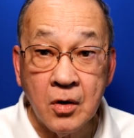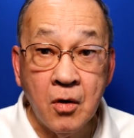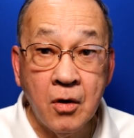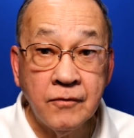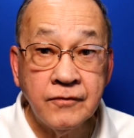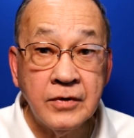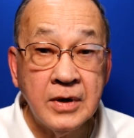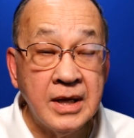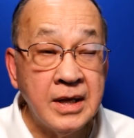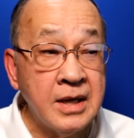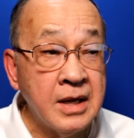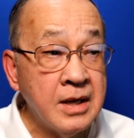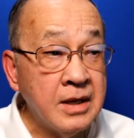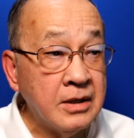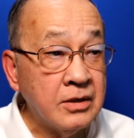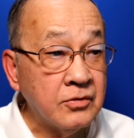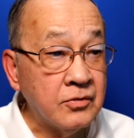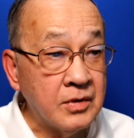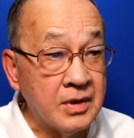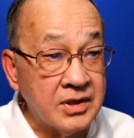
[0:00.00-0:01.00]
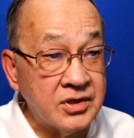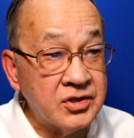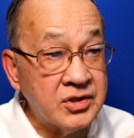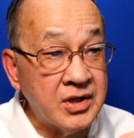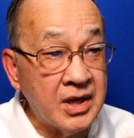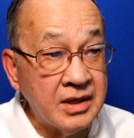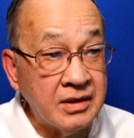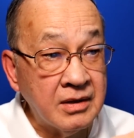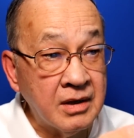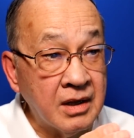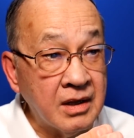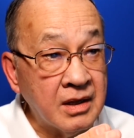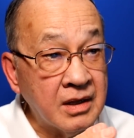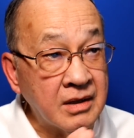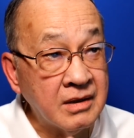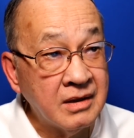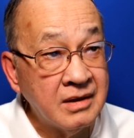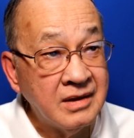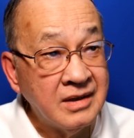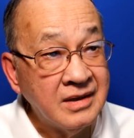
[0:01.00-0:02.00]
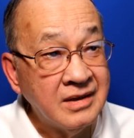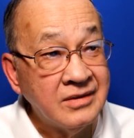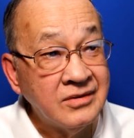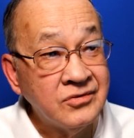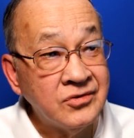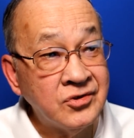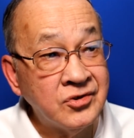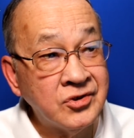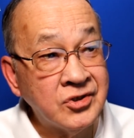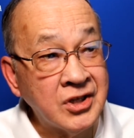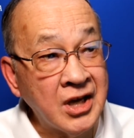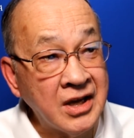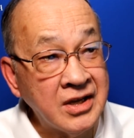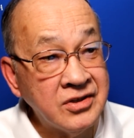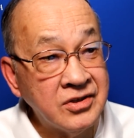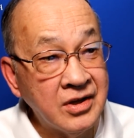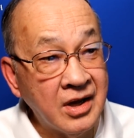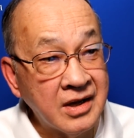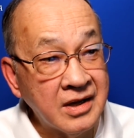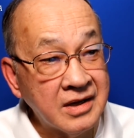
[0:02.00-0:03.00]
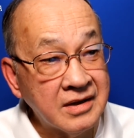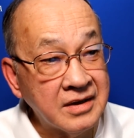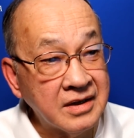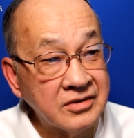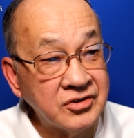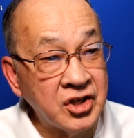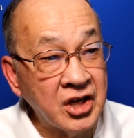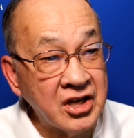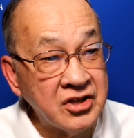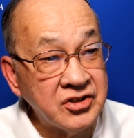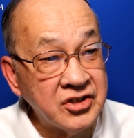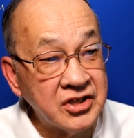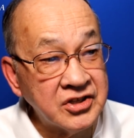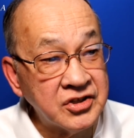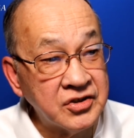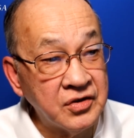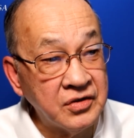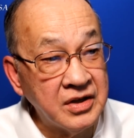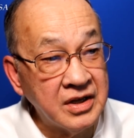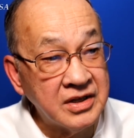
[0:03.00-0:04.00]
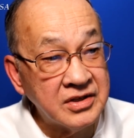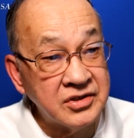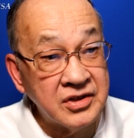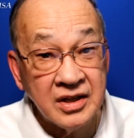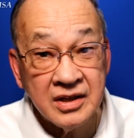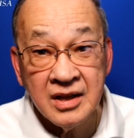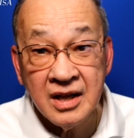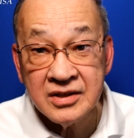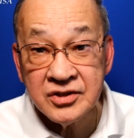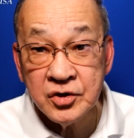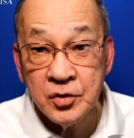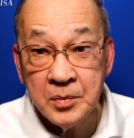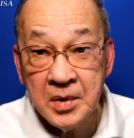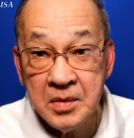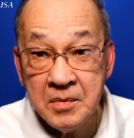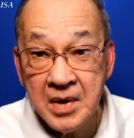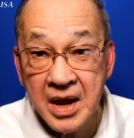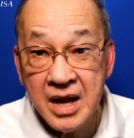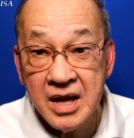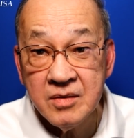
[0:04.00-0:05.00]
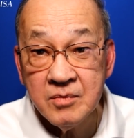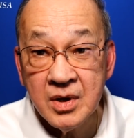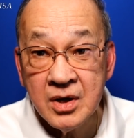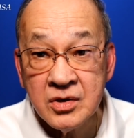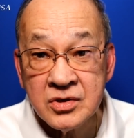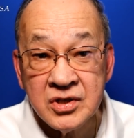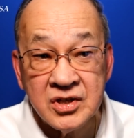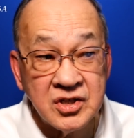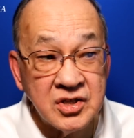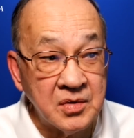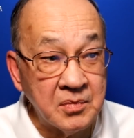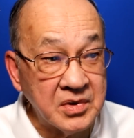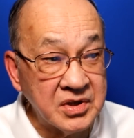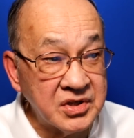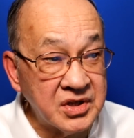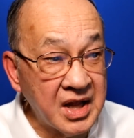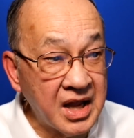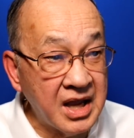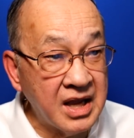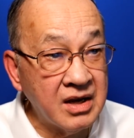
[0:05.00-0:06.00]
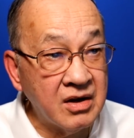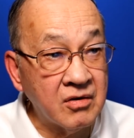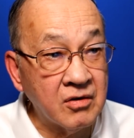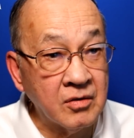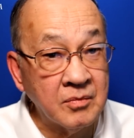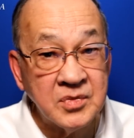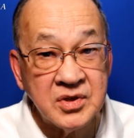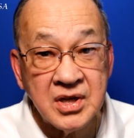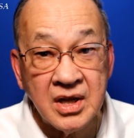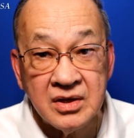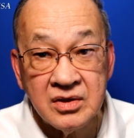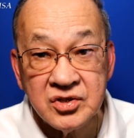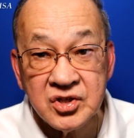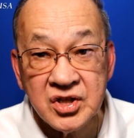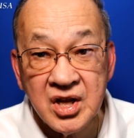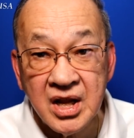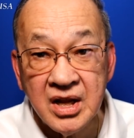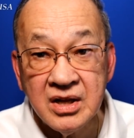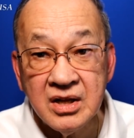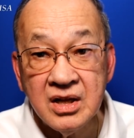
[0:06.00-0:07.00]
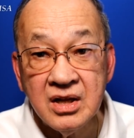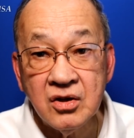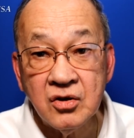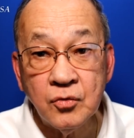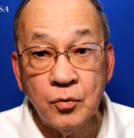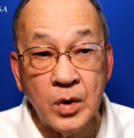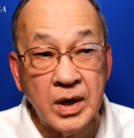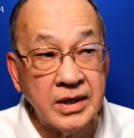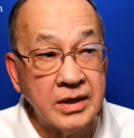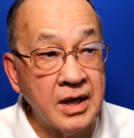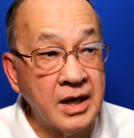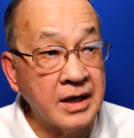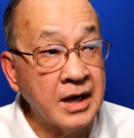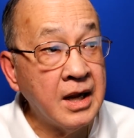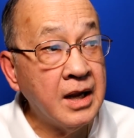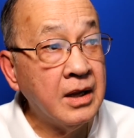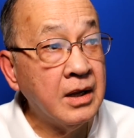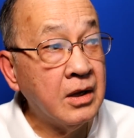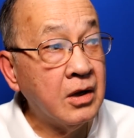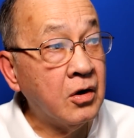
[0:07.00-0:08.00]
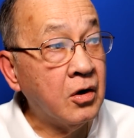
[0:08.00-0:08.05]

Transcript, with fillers: So hopefully, to the extent there are changes to this that has to be made because it's a mistake or misunderstanding or whatnot,